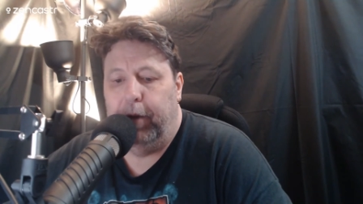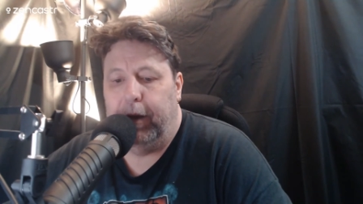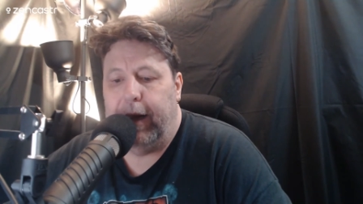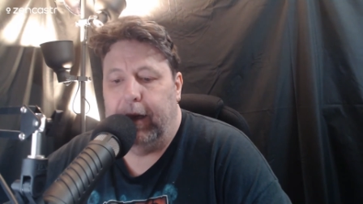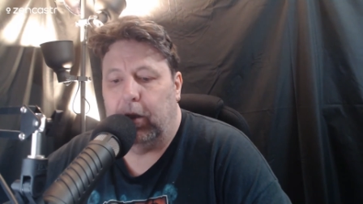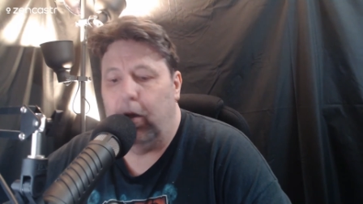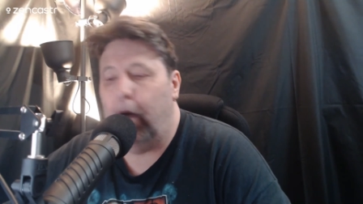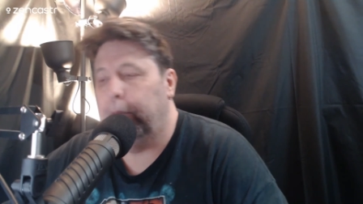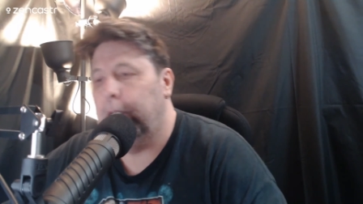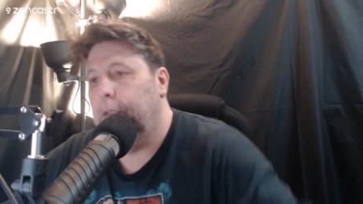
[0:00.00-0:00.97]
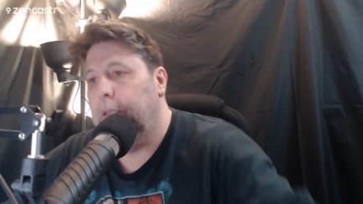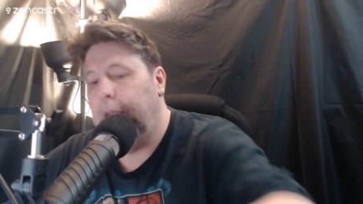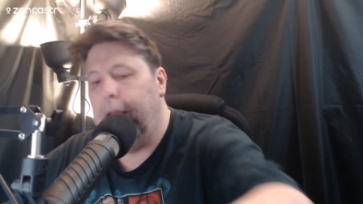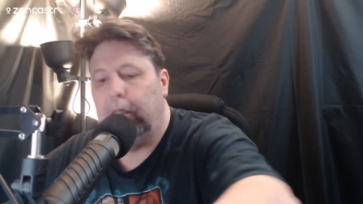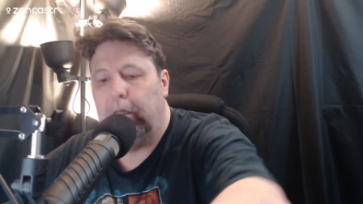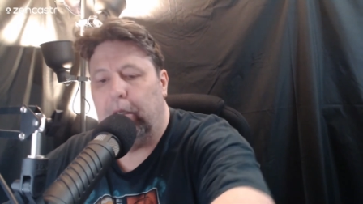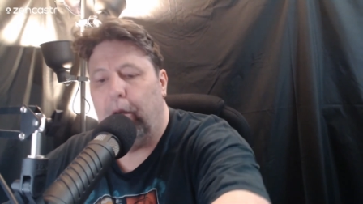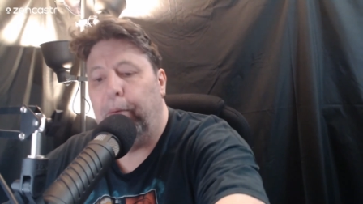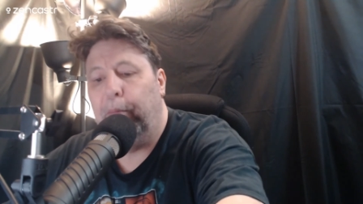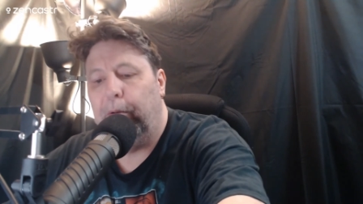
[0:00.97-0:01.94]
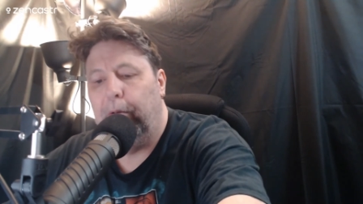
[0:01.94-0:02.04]
But they stopped the
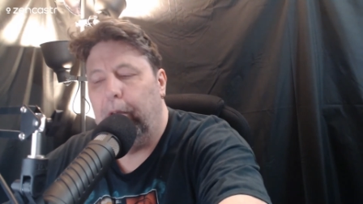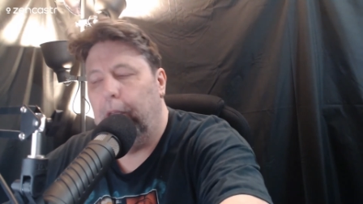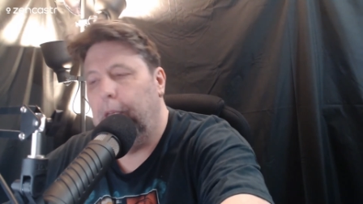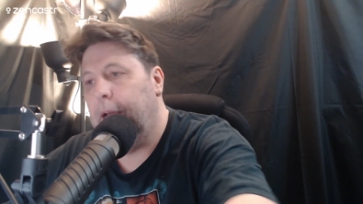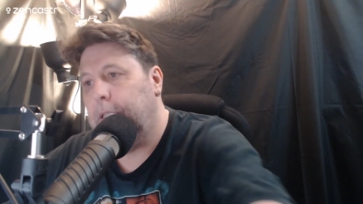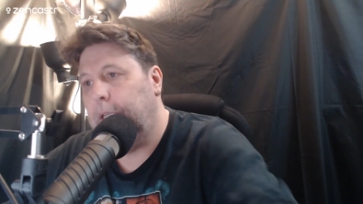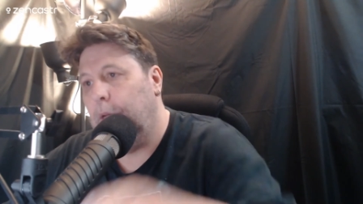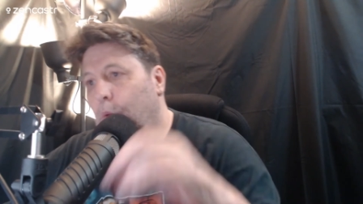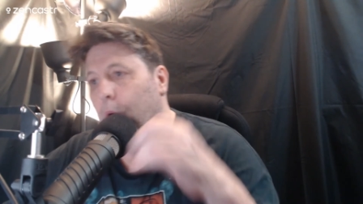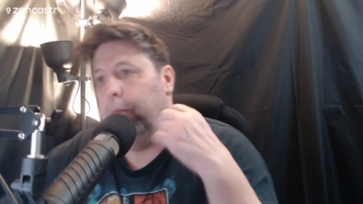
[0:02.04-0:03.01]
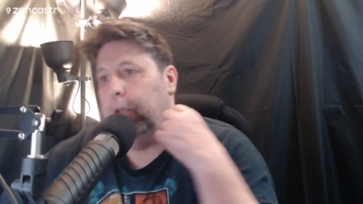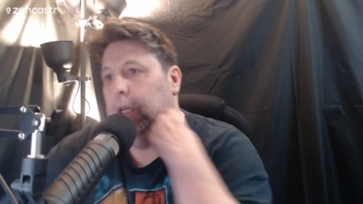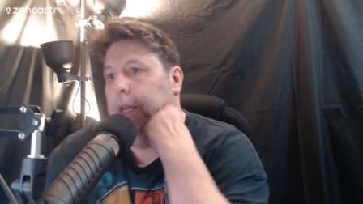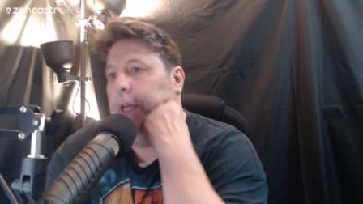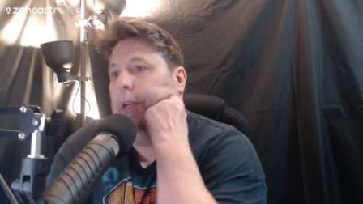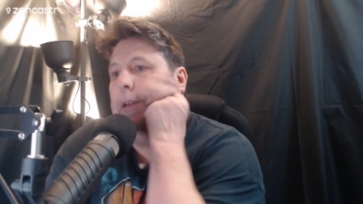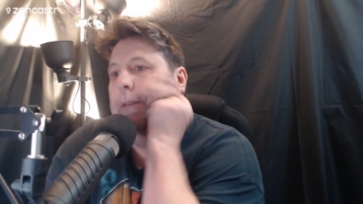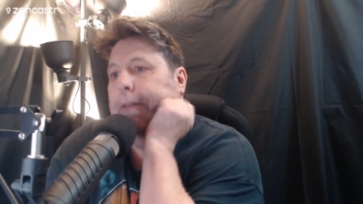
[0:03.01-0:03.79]
unstoppable Nazi war machine.